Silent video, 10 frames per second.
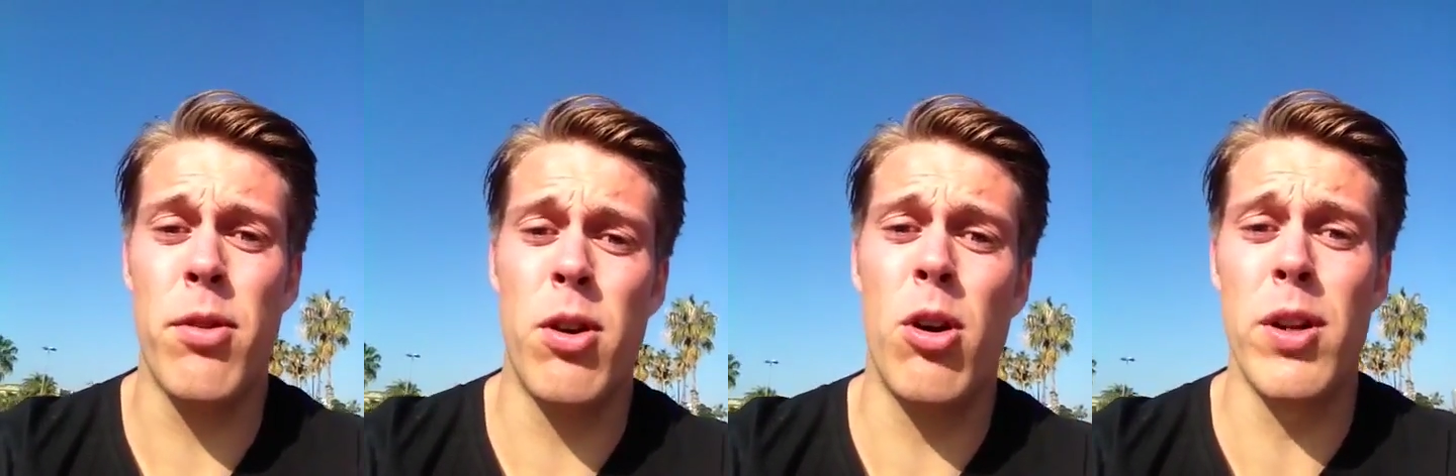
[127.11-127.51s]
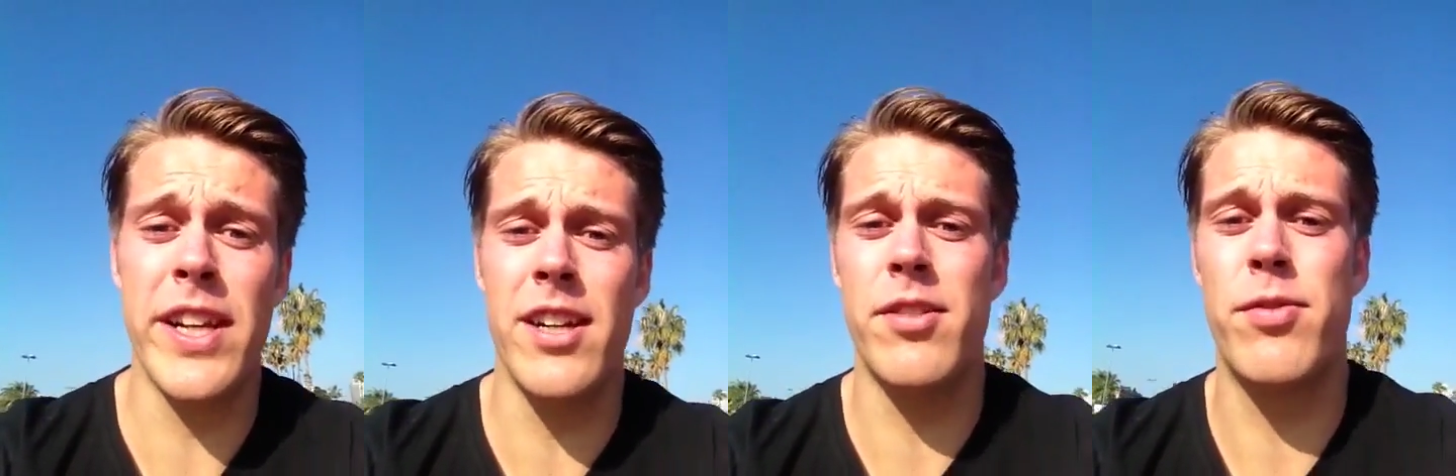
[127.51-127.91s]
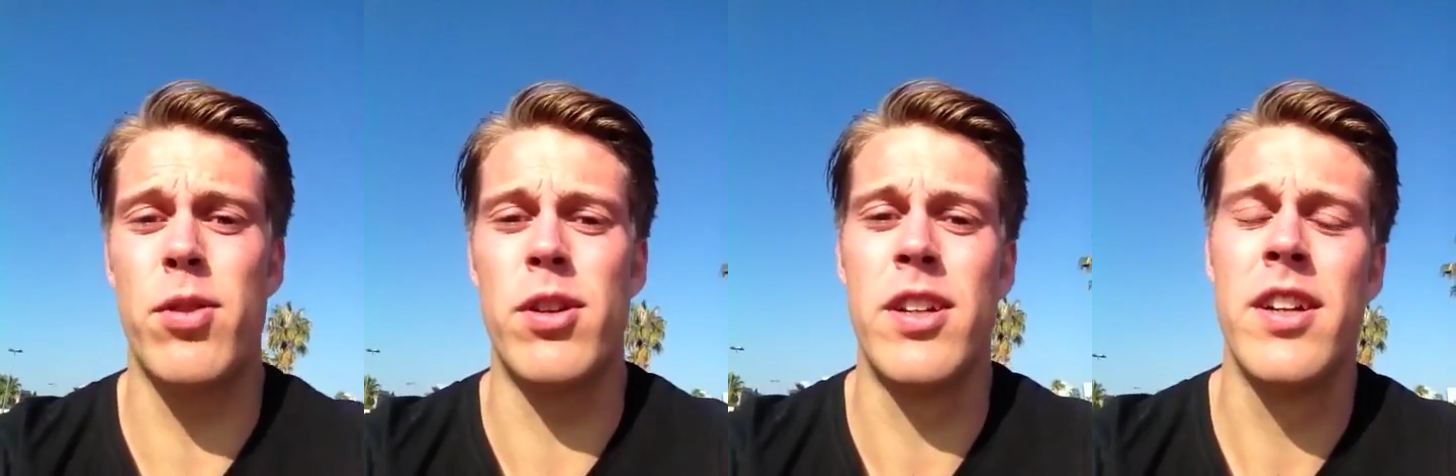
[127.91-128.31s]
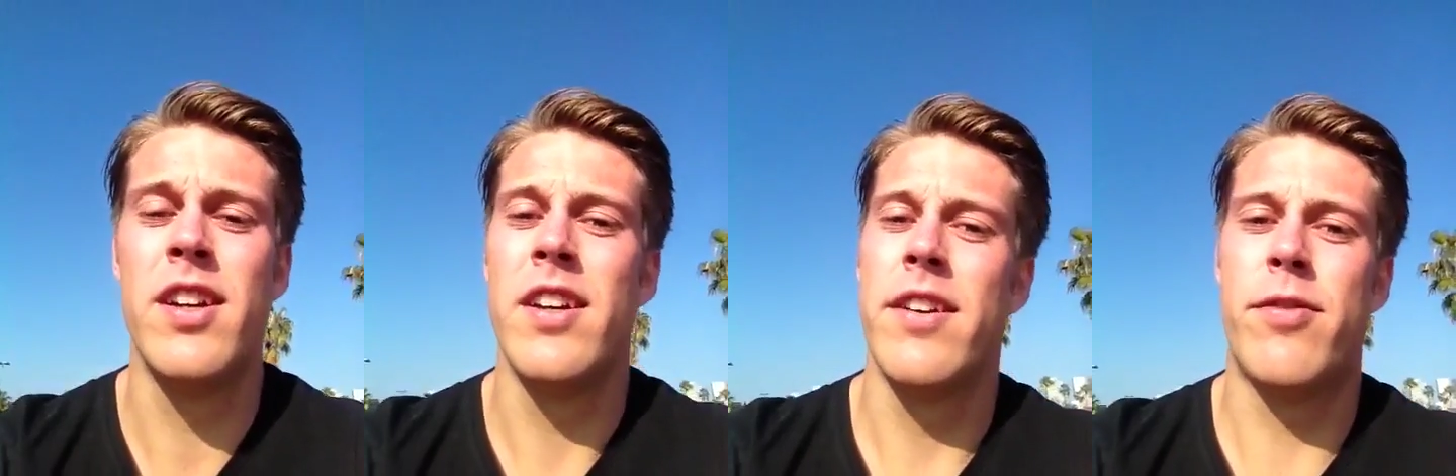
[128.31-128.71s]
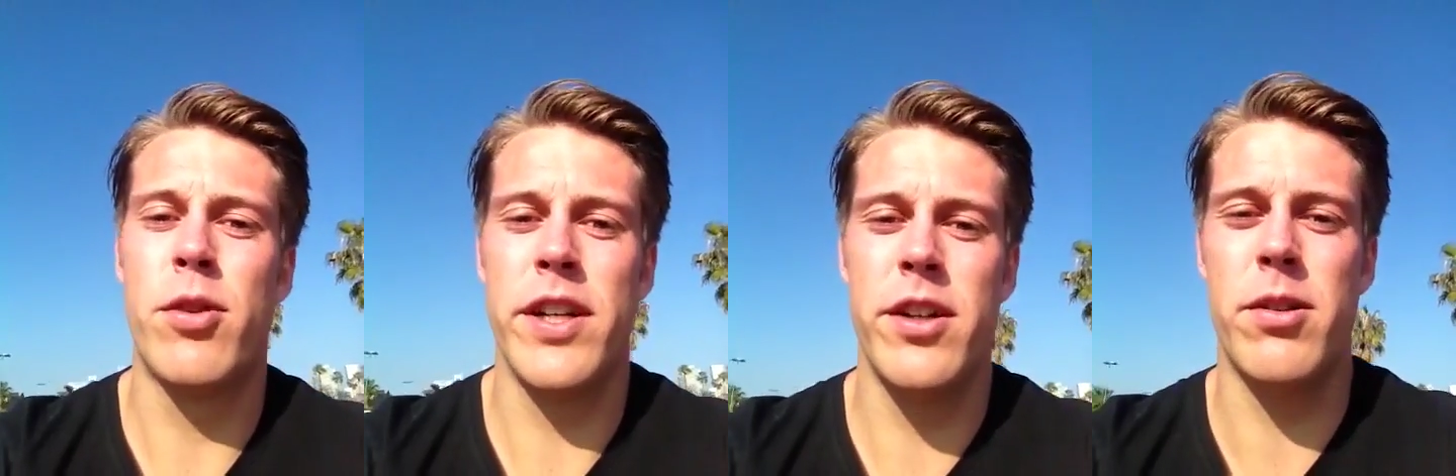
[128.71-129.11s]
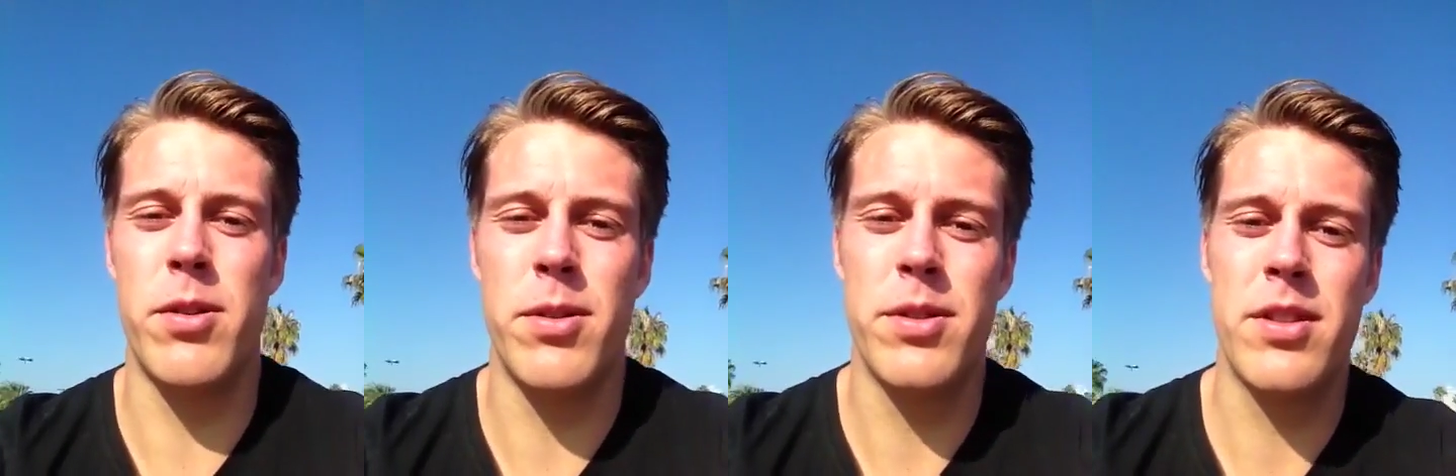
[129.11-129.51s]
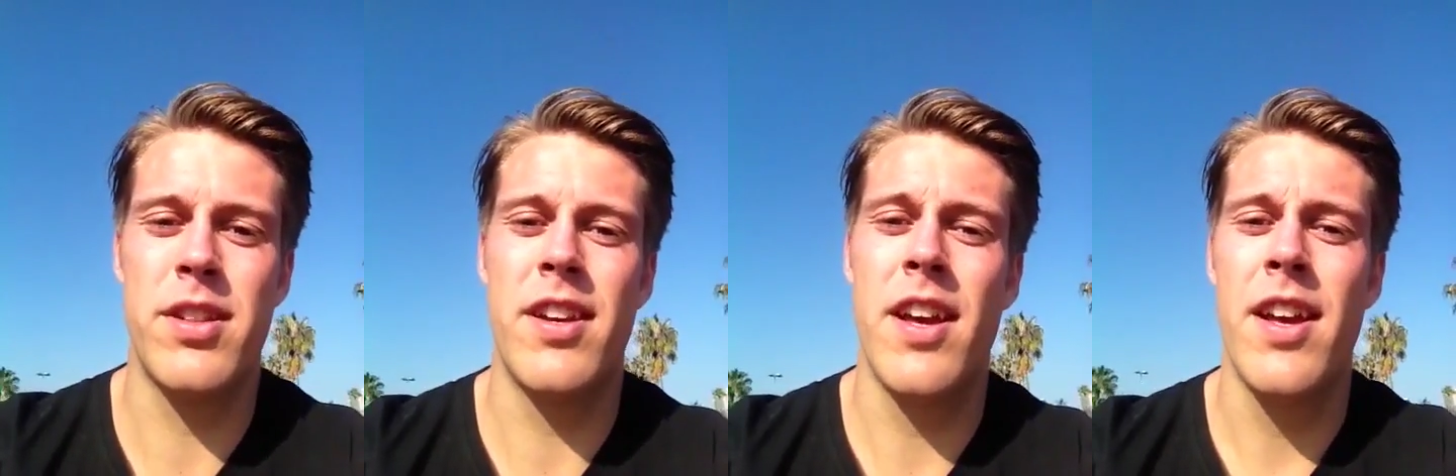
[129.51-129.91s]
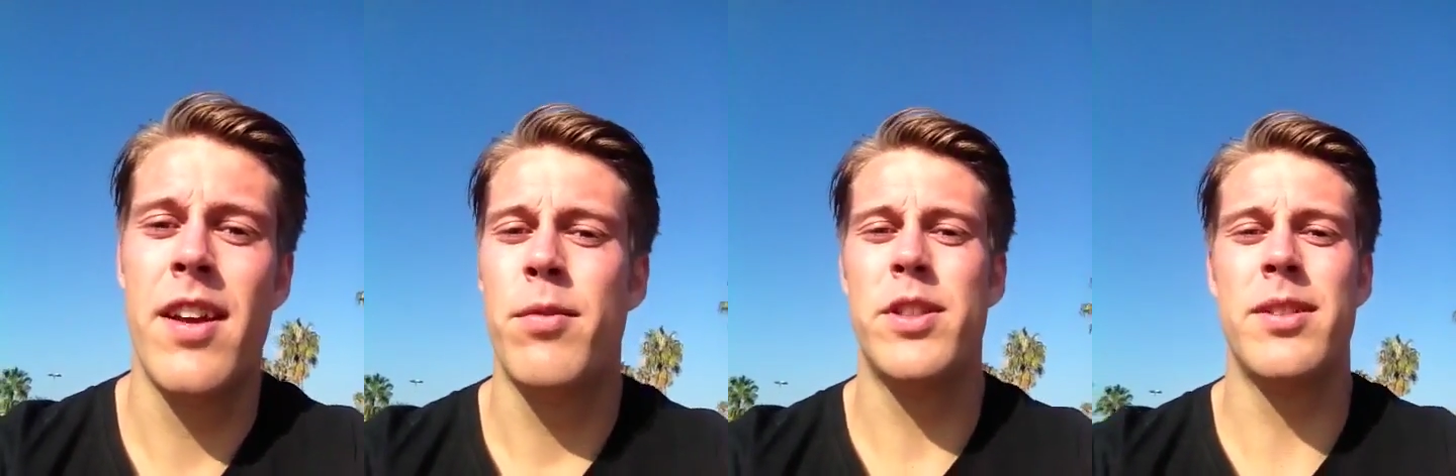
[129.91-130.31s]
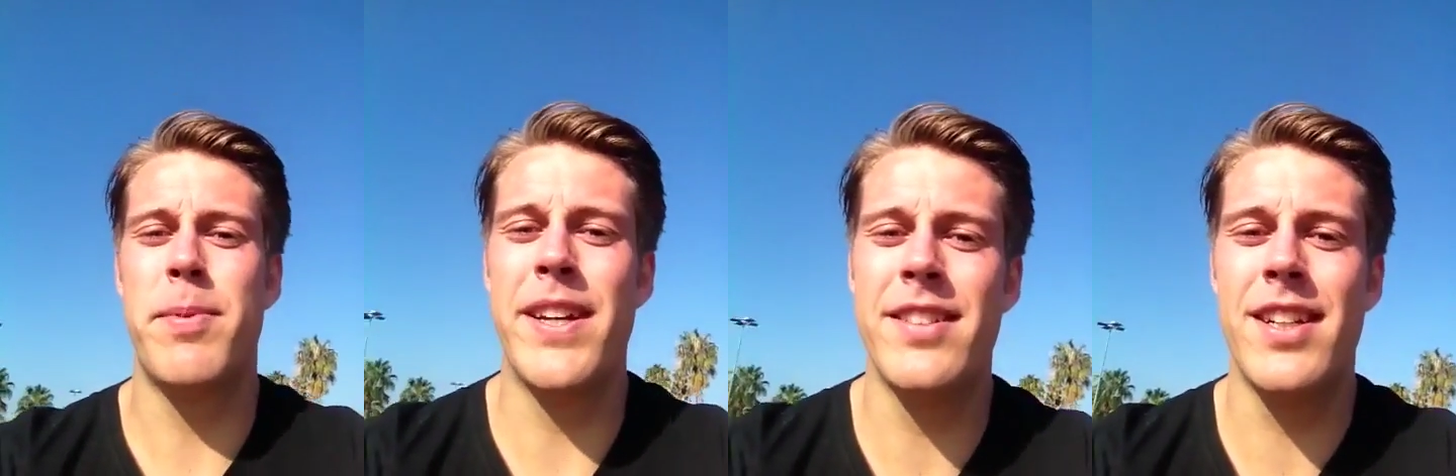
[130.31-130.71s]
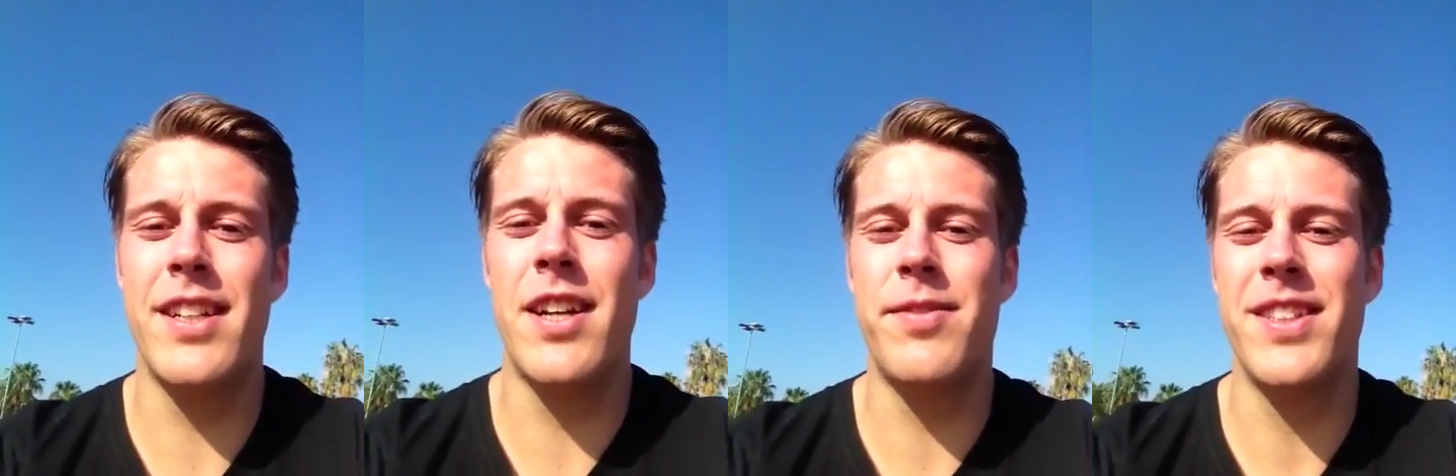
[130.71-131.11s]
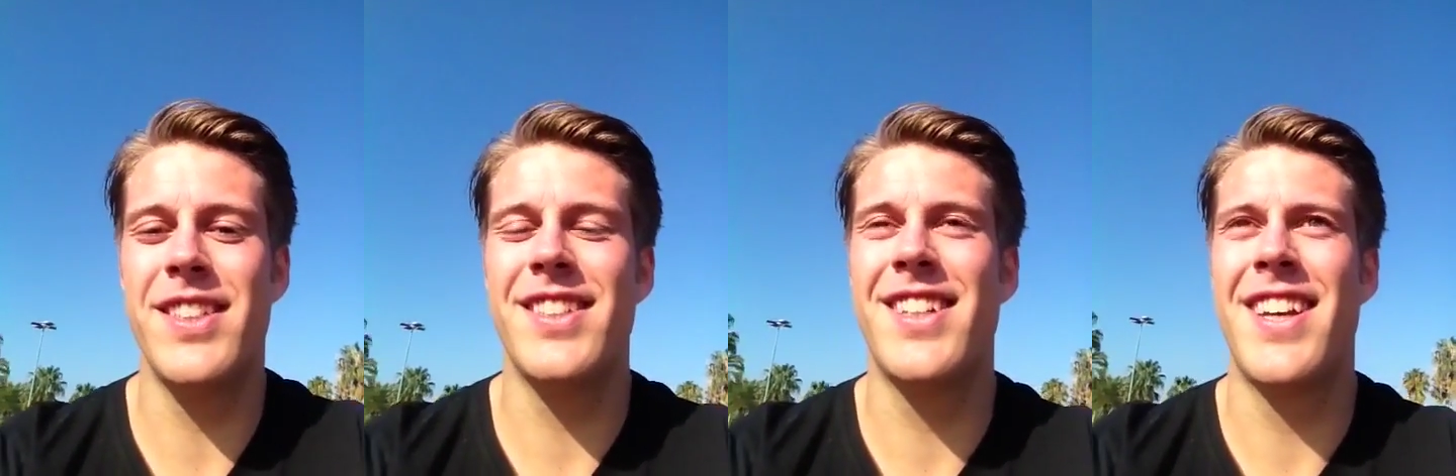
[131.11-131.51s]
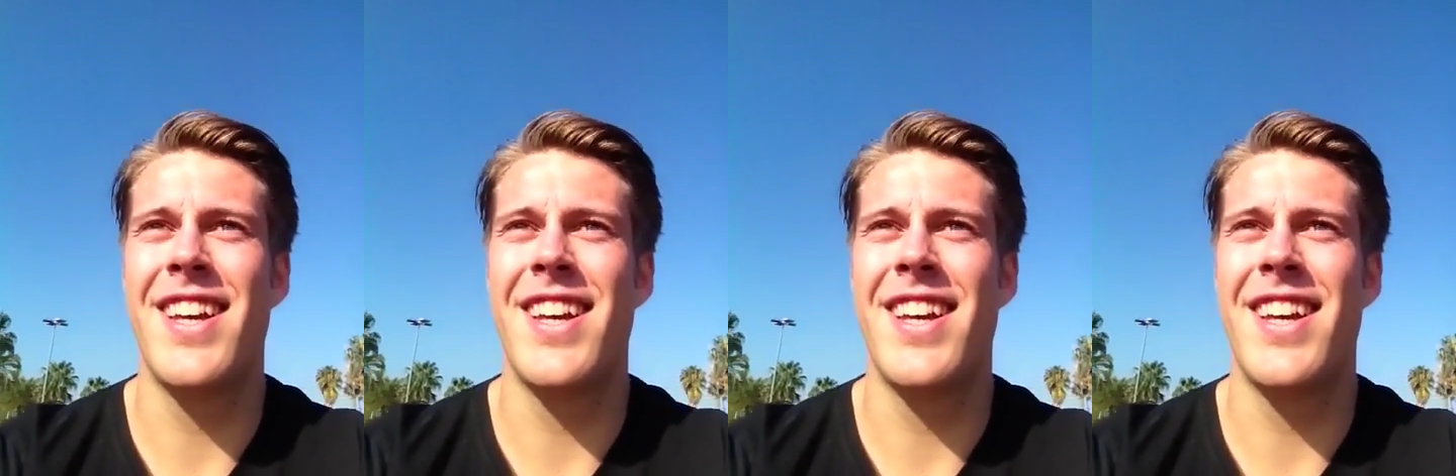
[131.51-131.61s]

for a whole year for 40 euros, which is basically nothing,